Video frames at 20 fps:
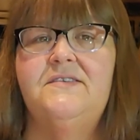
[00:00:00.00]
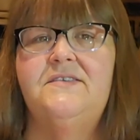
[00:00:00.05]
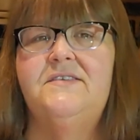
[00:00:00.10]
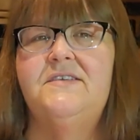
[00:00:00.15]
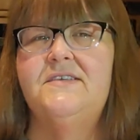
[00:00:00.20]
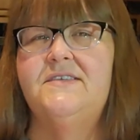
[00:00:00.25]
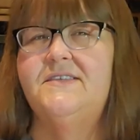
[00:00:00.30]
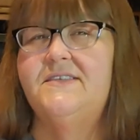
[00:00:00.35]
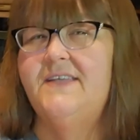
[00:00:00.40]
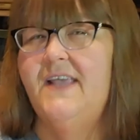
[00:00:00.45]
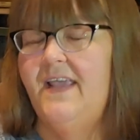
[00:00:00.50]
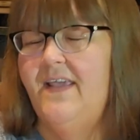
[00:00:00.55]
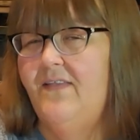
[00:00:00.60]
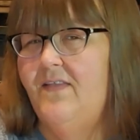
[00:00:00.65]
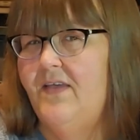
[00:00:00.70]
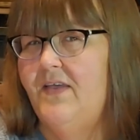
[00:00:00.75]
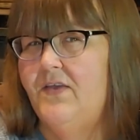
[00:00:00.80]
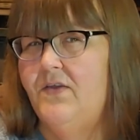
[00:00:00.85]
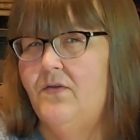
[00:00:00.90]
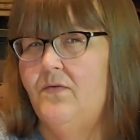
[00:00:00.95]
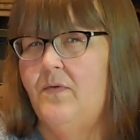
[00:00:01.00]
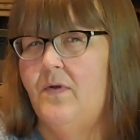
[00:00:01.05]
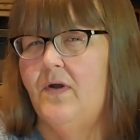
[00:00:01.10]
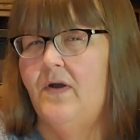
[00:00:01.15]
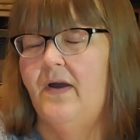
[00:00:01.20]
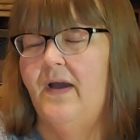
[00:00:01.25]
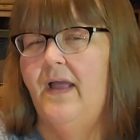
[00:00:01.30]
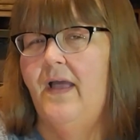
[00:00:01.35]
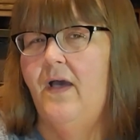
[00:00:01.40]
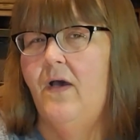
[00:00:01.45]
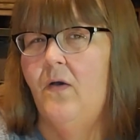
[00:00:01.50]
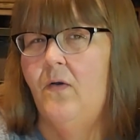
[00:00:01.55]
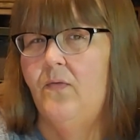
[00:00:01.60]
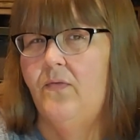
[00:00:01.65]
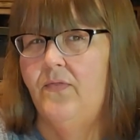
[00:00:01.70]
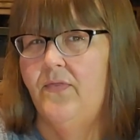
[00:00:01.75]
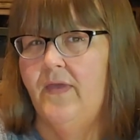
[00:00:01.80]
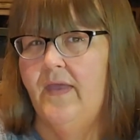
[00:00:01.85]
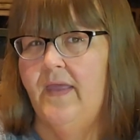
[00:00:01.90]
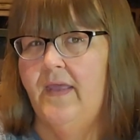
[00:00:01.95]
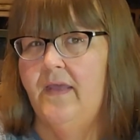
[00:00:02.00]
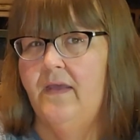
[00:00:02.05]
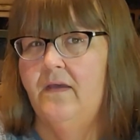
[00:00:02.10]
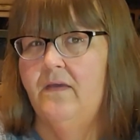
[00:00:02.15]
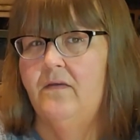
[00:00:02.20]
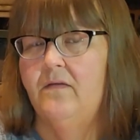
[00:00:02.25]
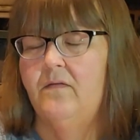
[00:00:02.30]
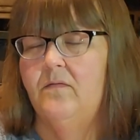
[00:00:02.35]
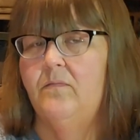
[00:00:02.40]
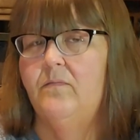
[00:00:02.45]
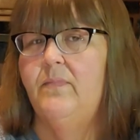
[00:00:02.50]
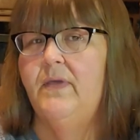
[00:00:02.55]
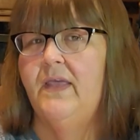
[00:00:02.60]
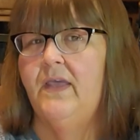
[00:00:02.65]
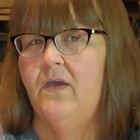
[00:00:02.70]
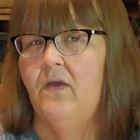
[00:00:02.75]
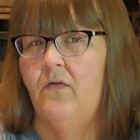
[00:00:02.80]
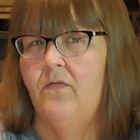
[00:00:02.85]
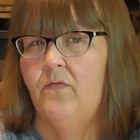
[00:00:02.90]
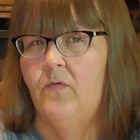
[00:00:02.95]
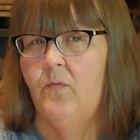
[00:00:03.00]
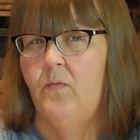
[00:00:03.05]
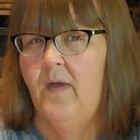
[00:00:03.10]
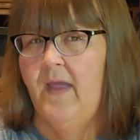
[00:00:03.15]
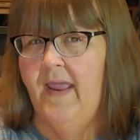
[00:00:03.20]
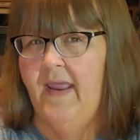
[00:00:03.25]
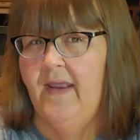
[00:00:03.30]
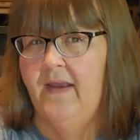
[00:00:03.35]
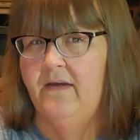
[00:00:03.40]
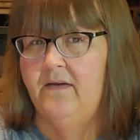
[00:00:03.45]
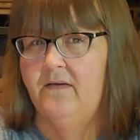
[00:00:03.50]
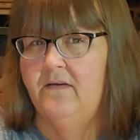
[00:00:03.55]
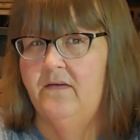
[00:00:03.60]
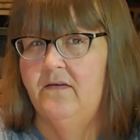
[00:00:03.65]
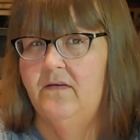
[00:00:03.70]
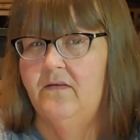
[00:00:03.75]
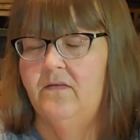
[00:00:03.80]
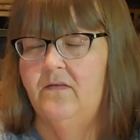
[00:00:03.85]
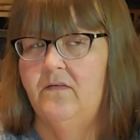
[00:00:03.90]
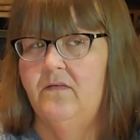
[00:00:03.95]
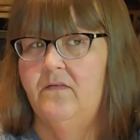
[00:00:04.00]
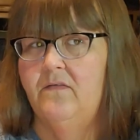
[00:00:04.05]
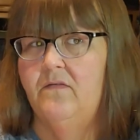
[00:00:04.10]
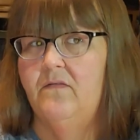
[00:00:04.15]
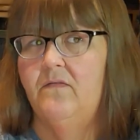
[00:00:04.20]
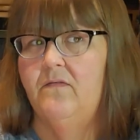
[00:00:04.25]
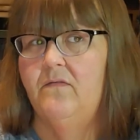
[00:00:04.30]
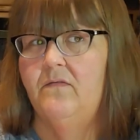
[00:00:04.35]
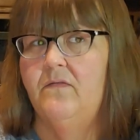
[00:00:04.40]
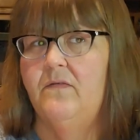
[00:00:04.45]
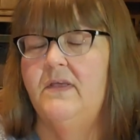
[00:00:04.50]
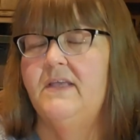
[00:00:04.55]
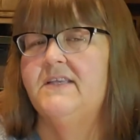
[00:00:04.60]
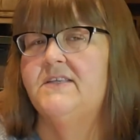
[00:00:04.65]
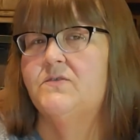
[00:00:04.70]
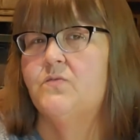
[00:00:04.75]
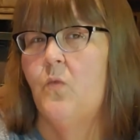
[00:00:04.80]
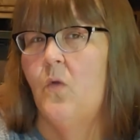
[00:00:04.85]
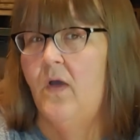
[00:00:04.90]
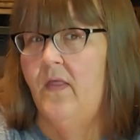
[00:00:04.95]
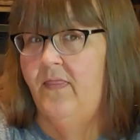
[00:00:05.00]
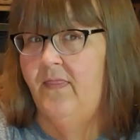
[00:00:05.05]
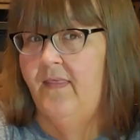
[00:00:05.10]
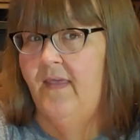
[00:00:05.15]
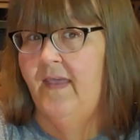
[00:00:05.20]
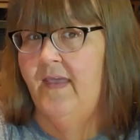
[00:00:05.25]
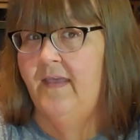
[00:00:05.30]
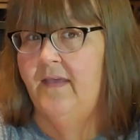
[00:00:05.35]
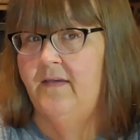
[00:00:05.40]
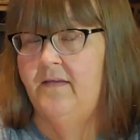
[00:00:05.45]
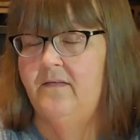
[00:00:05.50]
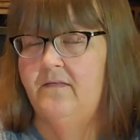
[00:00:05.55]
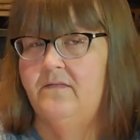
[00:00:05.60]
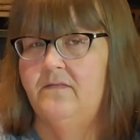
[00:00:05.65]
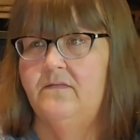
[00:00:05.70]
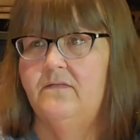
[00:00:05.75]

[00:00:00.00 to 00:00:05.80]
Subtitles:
To say that you are healthy being overweight is one thing.